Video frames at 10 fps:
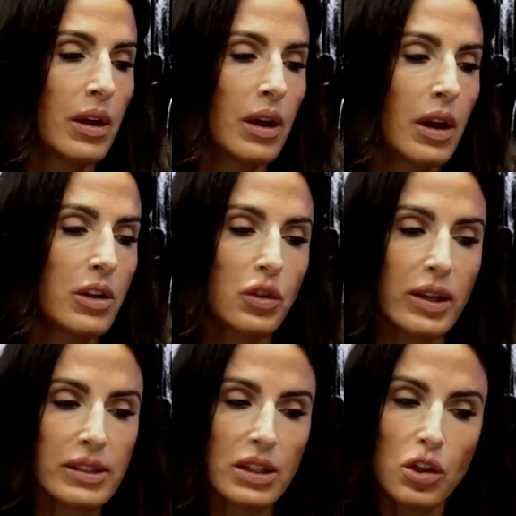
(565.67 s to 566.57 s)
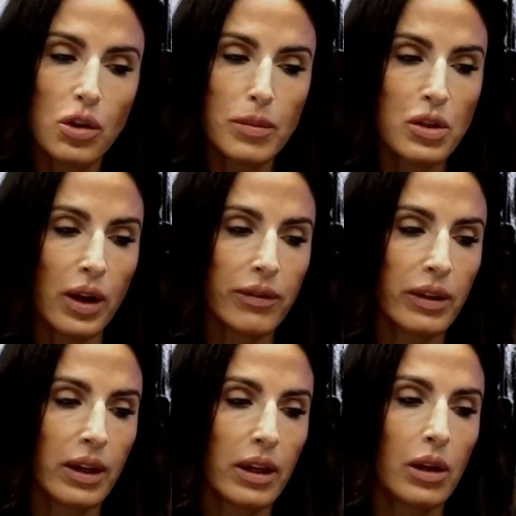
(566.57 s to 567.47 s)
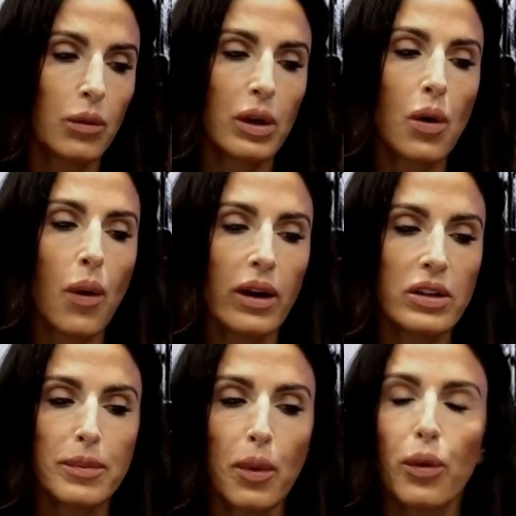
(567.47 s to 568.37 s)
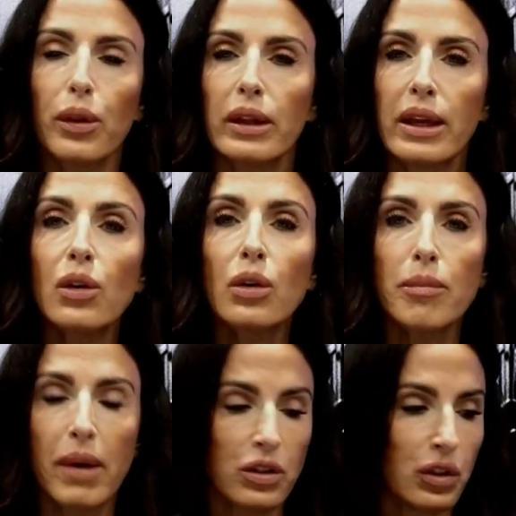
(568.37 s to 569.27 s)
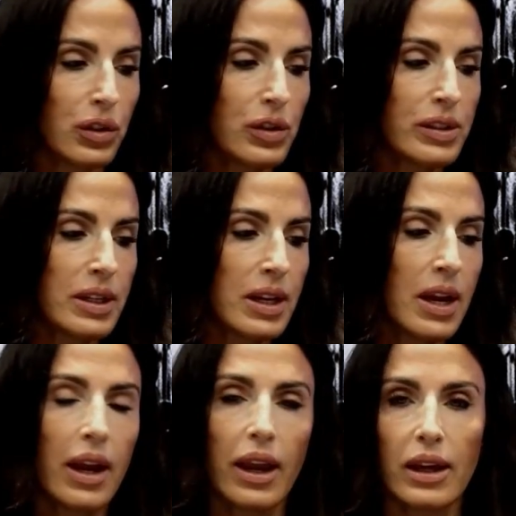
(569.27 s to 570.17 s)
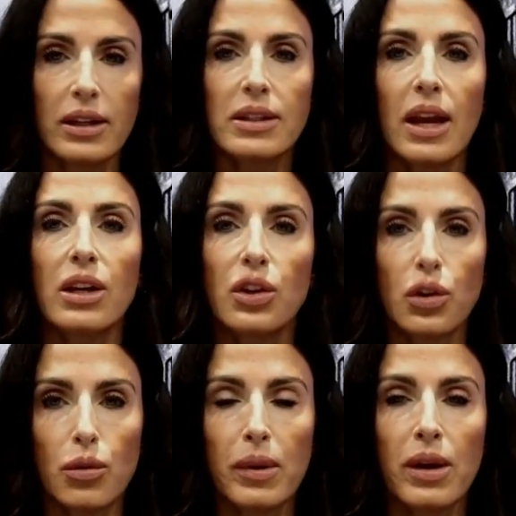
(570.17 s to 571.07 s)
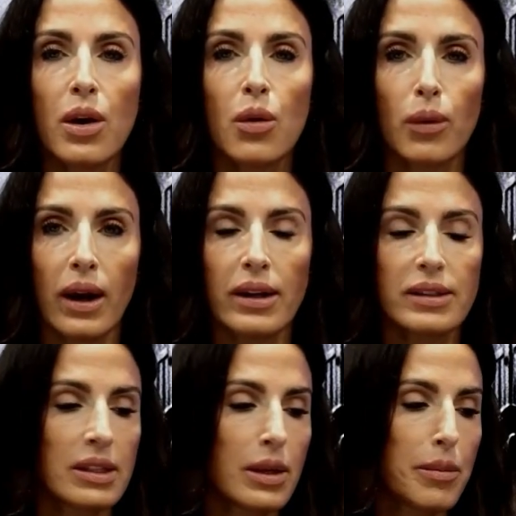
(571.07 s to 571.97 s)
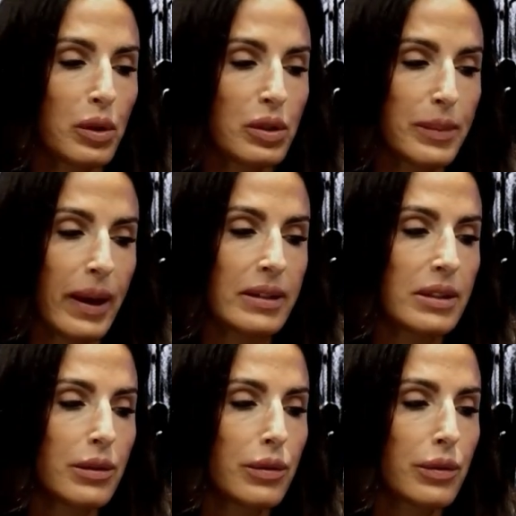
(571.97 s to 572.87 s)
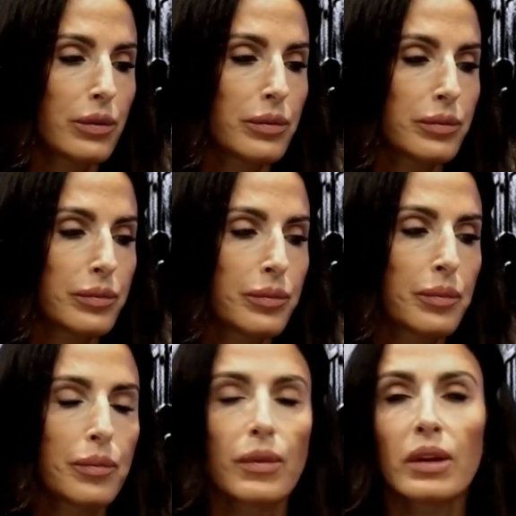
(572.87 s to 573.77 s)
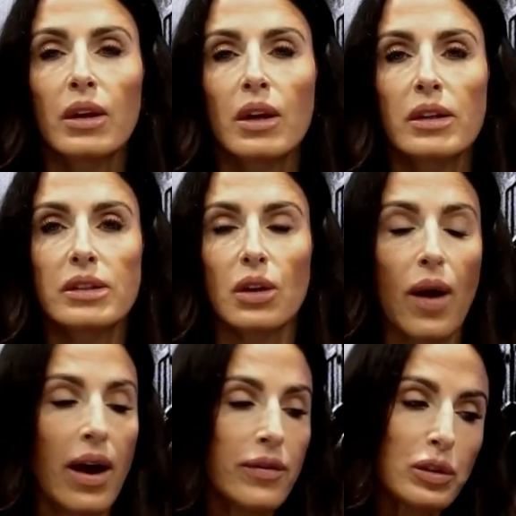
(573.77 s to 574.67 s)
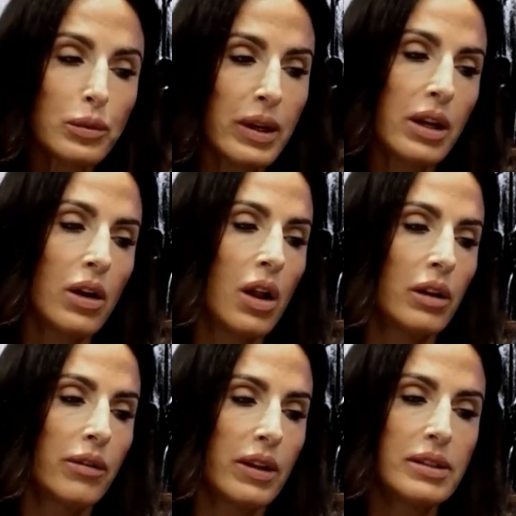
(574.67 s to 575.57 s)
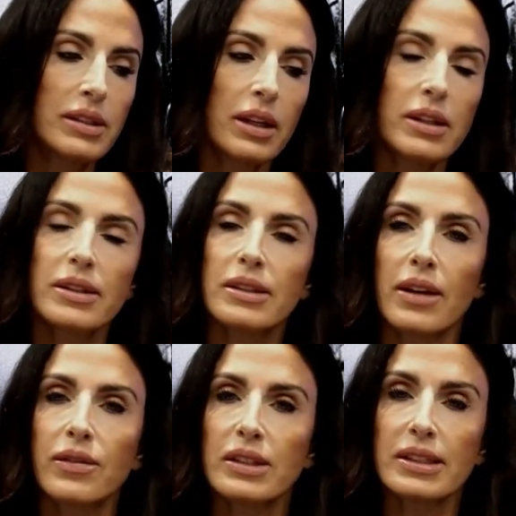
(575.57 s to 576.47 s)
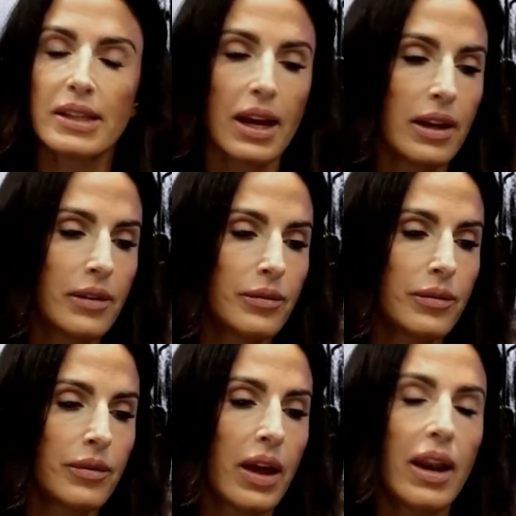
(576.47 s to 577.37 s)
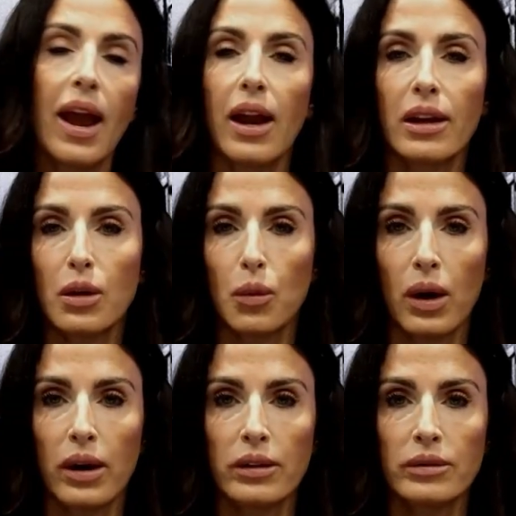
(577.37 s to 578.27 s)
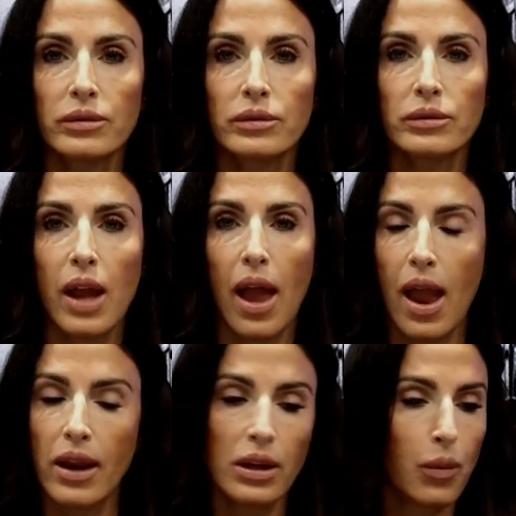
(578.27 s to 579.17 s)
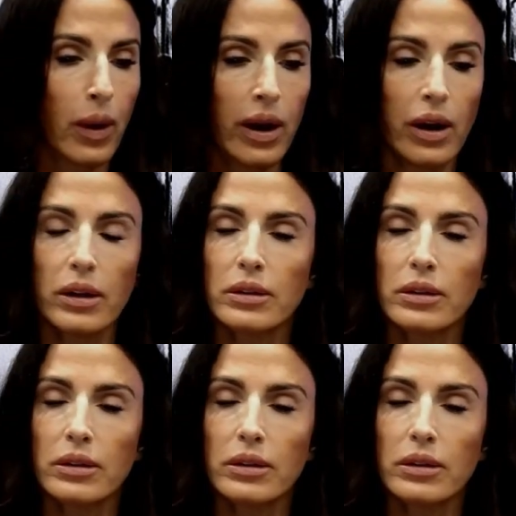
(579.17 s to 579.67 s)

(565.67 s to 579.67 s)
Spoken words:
Addressing human trafficking requires both legal measures and a human rights perspective. So, after reading all of this, it is safe to say that anyone, anywhere,